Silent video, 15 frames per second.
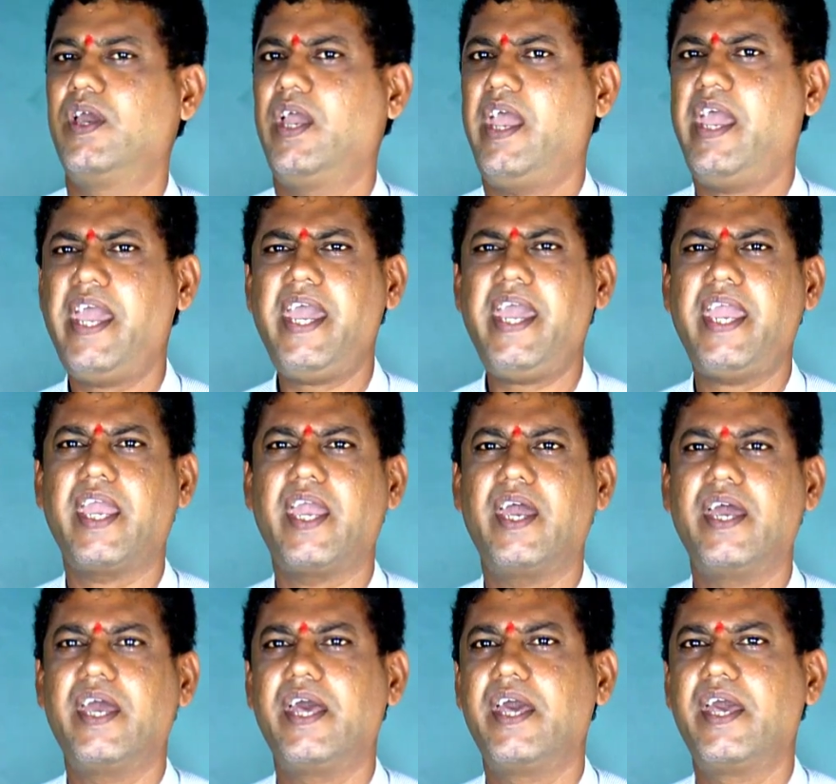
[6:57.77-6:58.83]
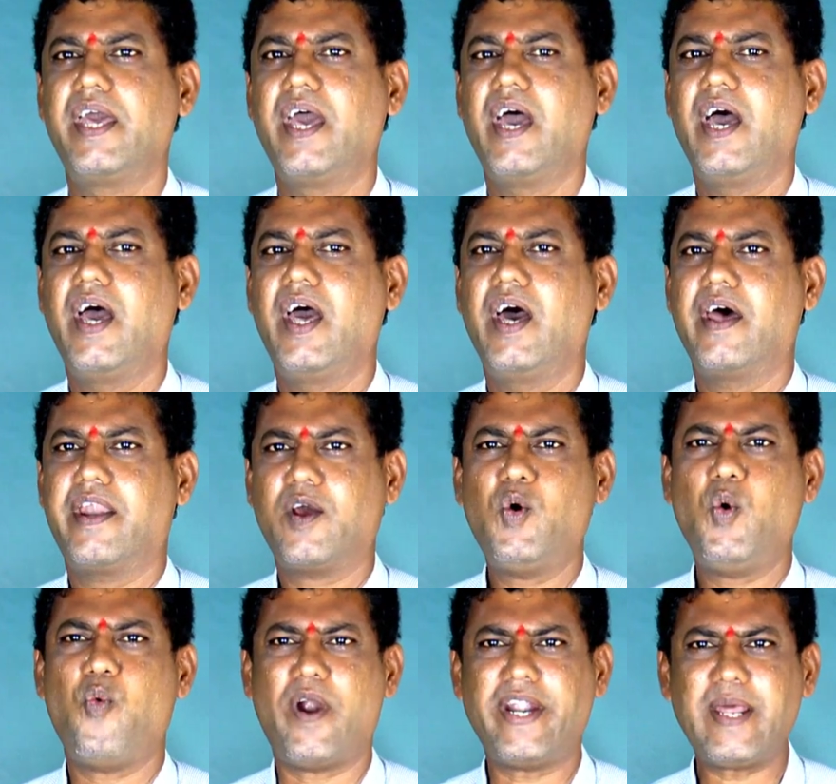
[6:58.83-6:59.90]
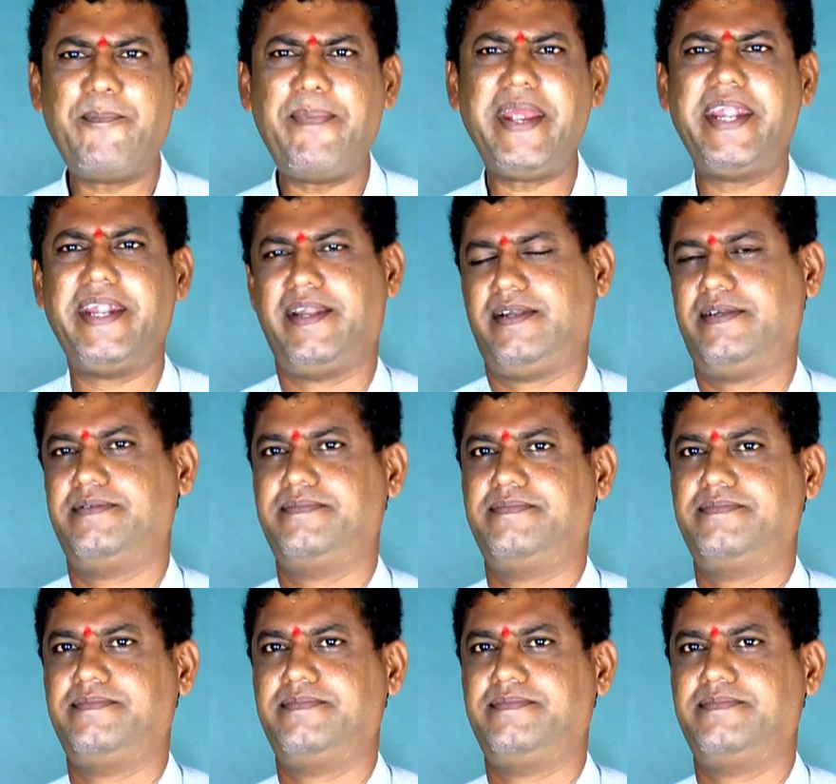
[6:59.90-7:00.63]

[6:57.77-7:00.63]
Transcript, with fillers: "Hey, Raghu, what happened?